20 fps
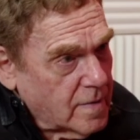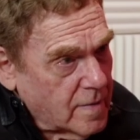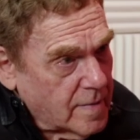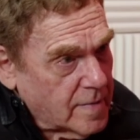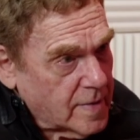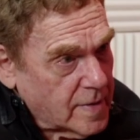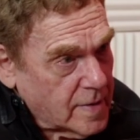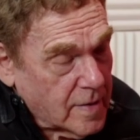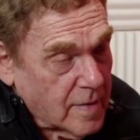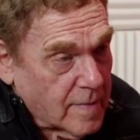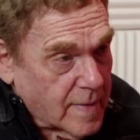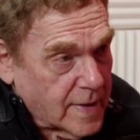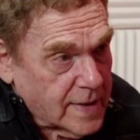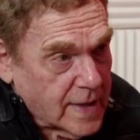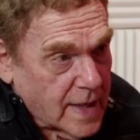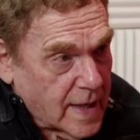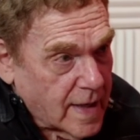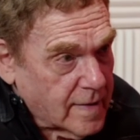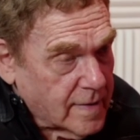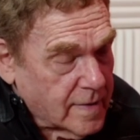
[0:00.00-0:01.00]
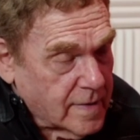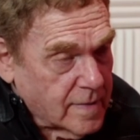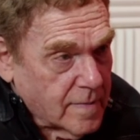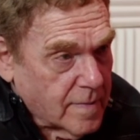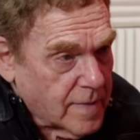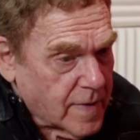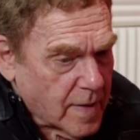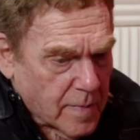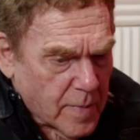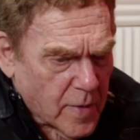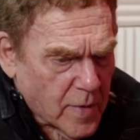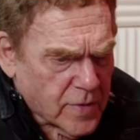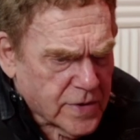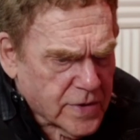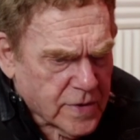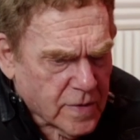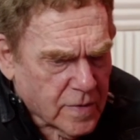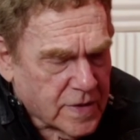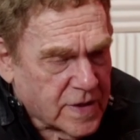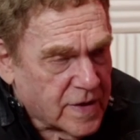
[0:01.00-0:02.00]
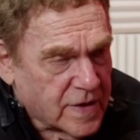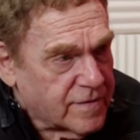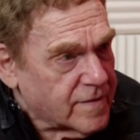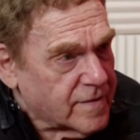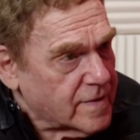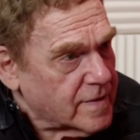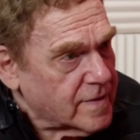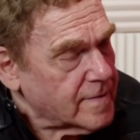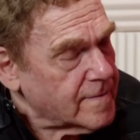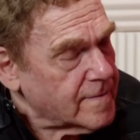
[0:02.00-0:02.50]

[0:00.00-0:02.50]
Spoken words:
woman. You know, my dad, they're both so mm-hmm. different.